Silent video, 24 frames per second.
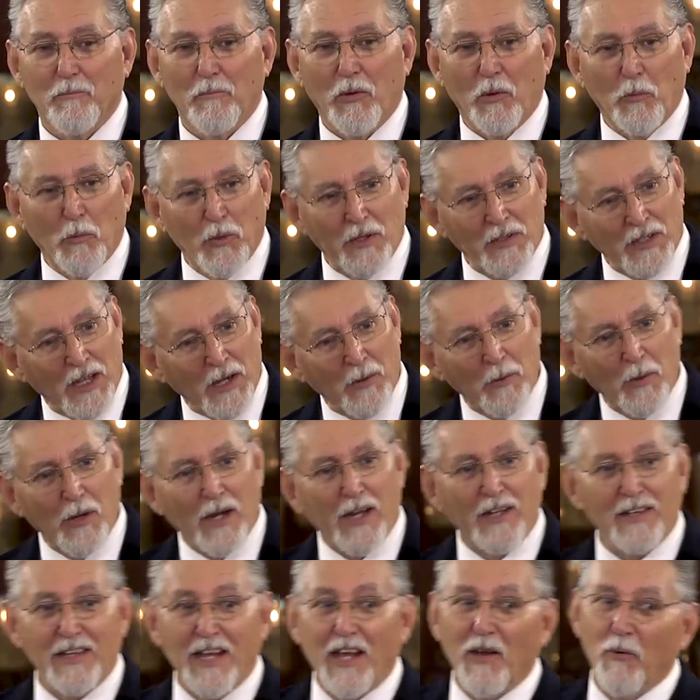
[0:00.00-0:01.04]
But when they were
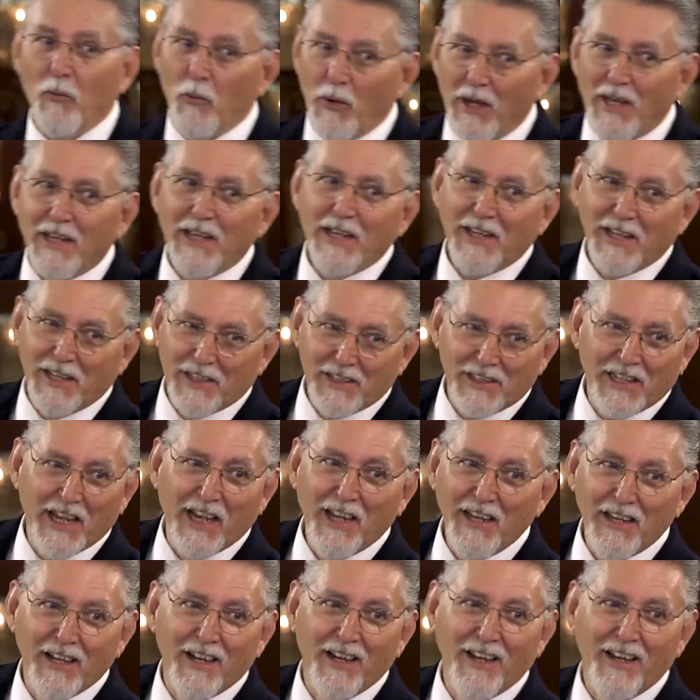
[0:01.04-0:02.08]
at that wedding in
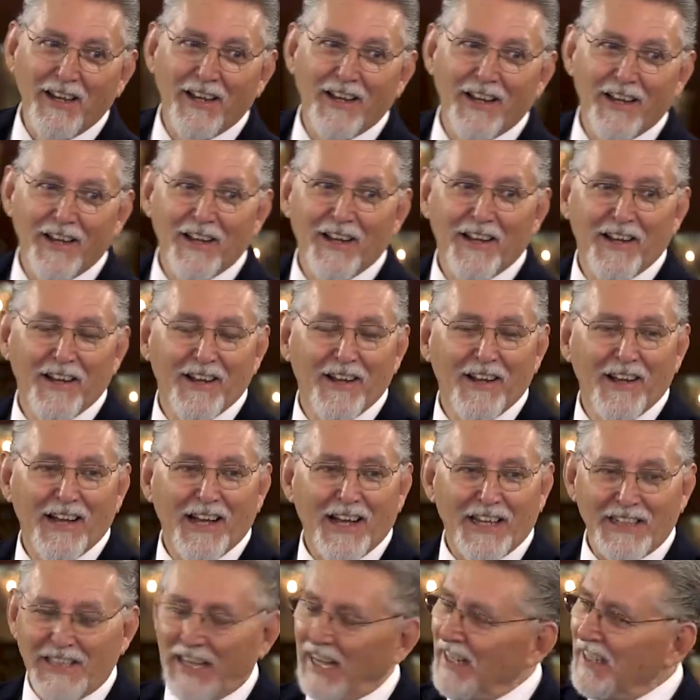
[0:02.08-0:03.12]
Cana
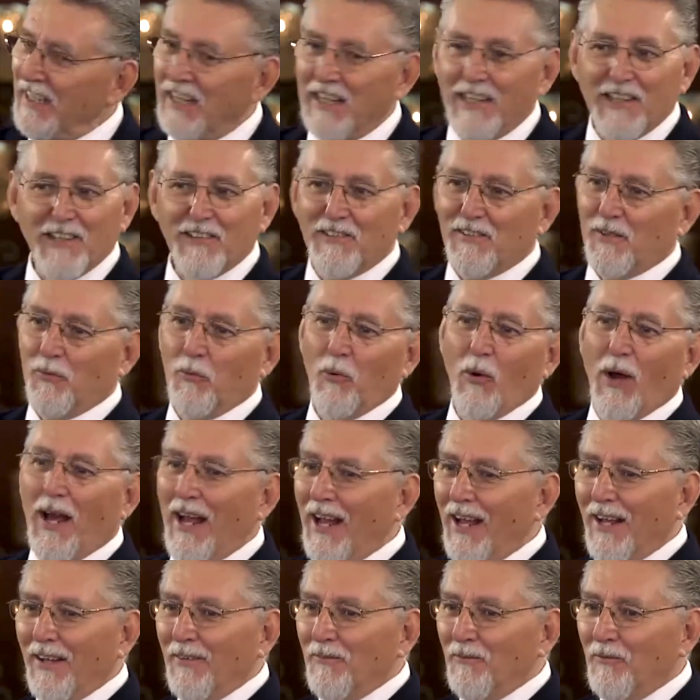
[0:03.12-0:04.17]
and they needed some
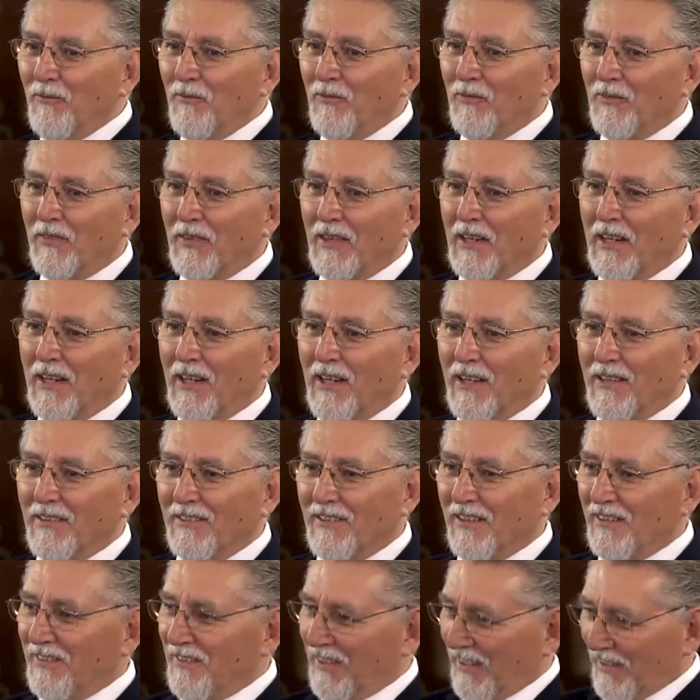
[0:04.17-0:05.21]
wine,
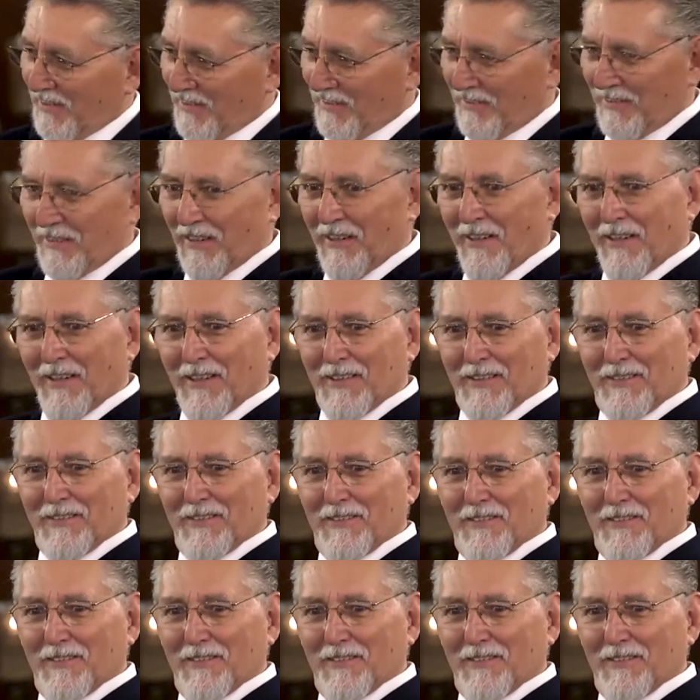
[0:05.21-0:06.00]
she said, Son,